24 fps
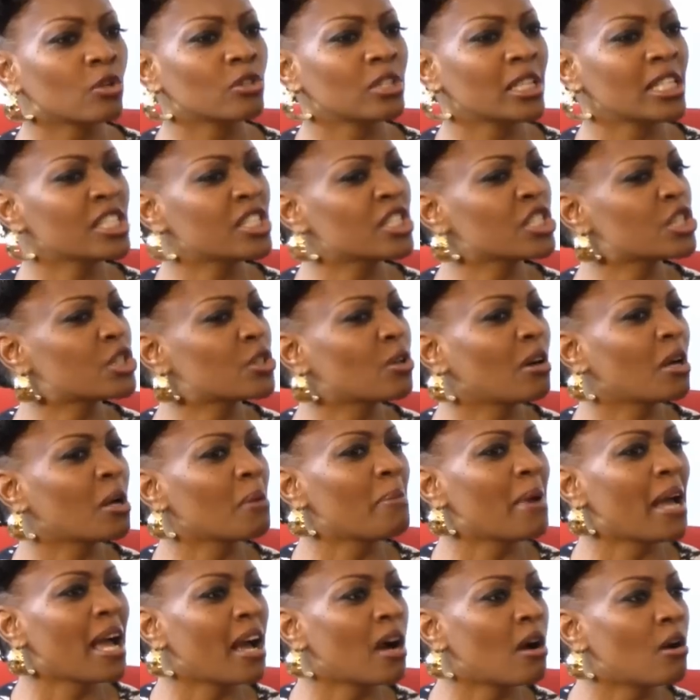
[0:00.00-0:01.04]
let's just talk
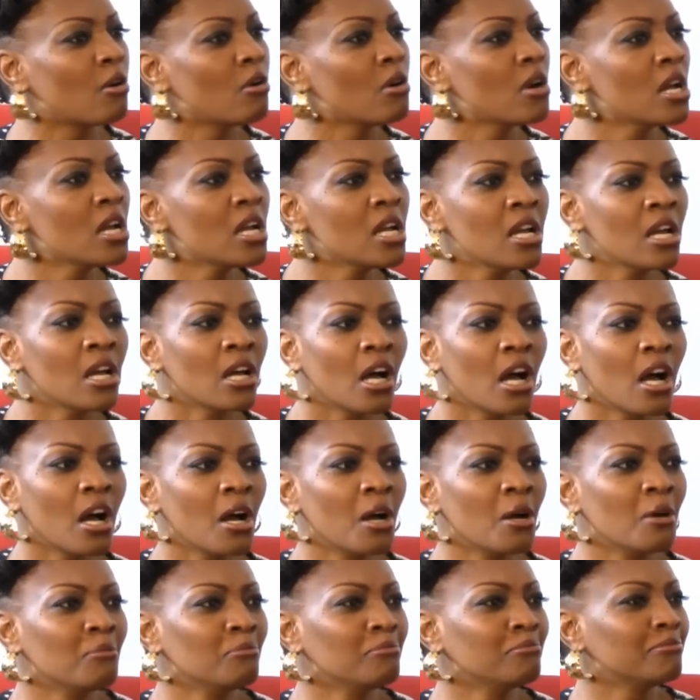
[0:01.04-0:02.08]
about
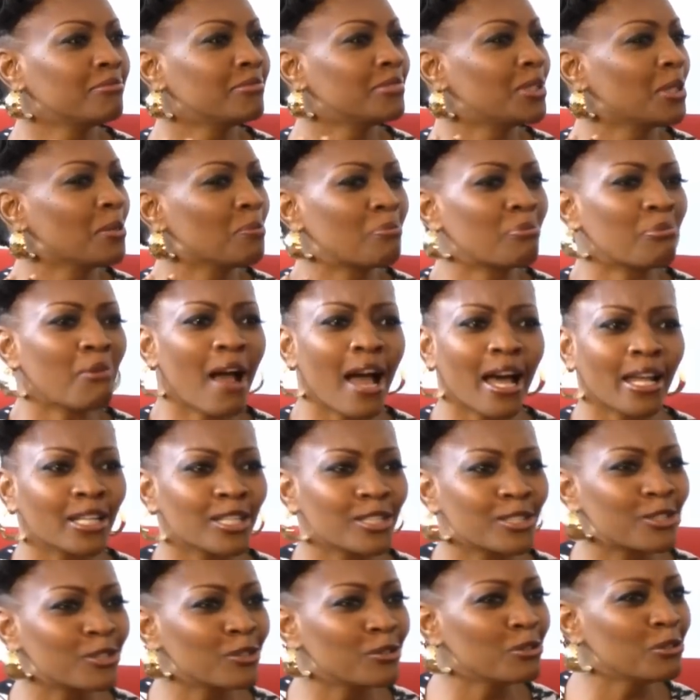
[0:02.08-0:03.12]
the
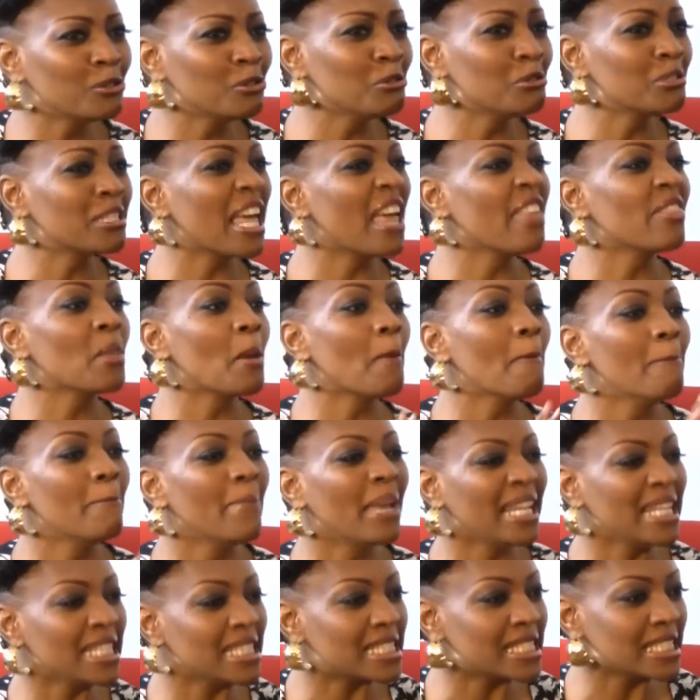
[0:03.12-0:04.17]
products you use and the
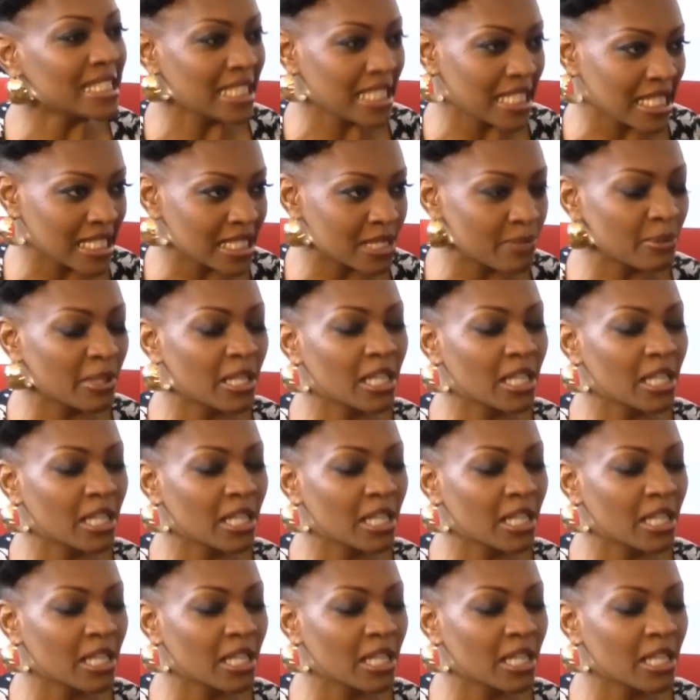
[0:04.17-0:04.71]
maintenance,